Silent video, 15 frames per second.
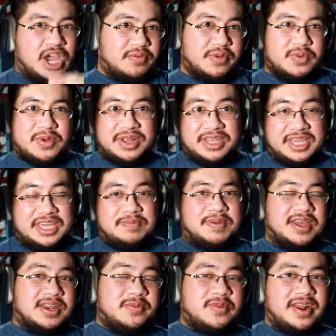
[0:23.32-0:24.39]
everyone,
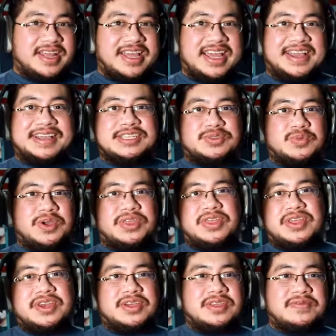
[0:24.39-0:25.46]
Geekypan here, bright guys, with
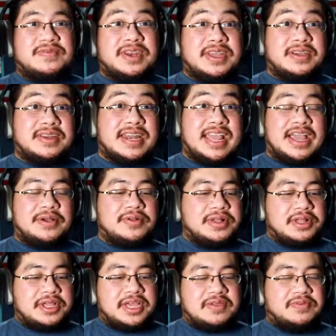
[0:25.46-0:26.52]
another video. Now,
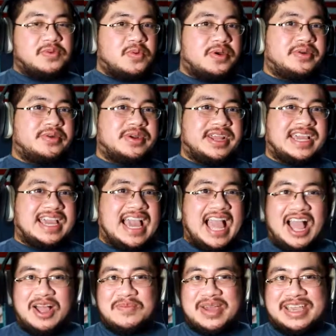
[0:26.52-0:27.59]
if you're wondering,
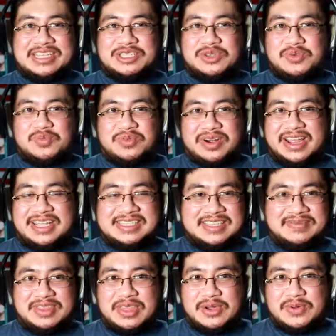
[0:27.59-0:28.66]
how am I so bright
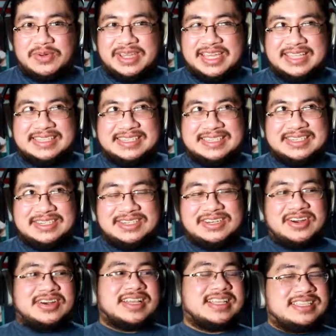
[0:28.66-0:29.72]
even though it's
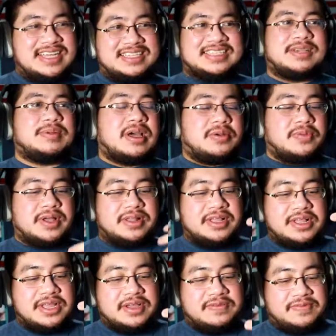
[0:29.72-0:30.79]
dark, it's nighttime out? Well,
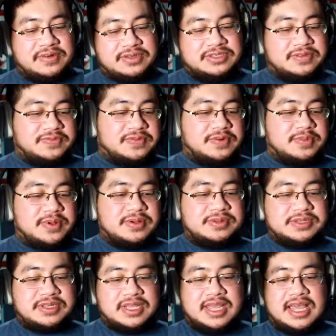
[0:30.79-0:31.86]
first and
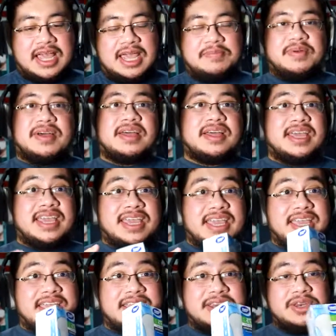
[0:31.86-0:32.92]
foremost, I bought
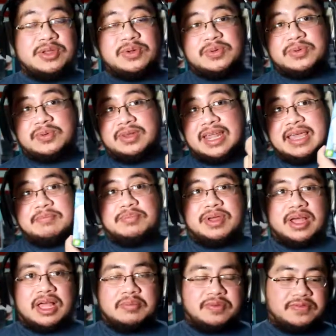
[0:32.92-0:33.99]
a new light
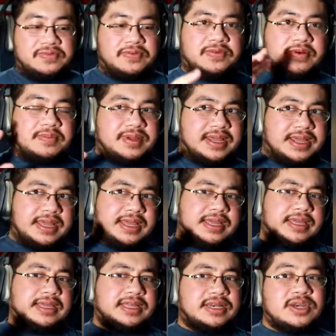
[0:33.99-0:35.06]
bulb for
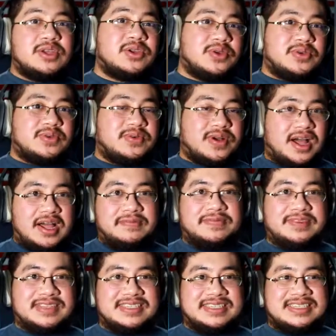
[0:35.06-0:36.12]
my new
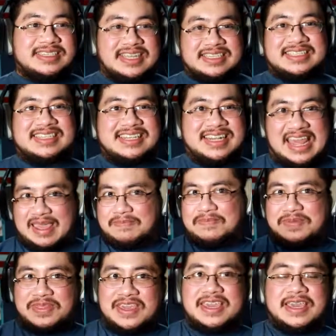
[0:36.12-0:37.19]
office desk lamp
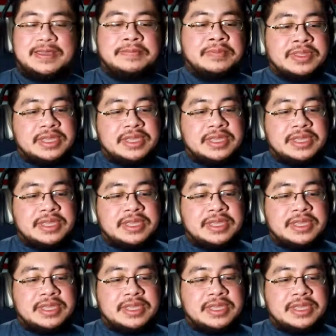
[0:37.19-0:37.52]
thingy.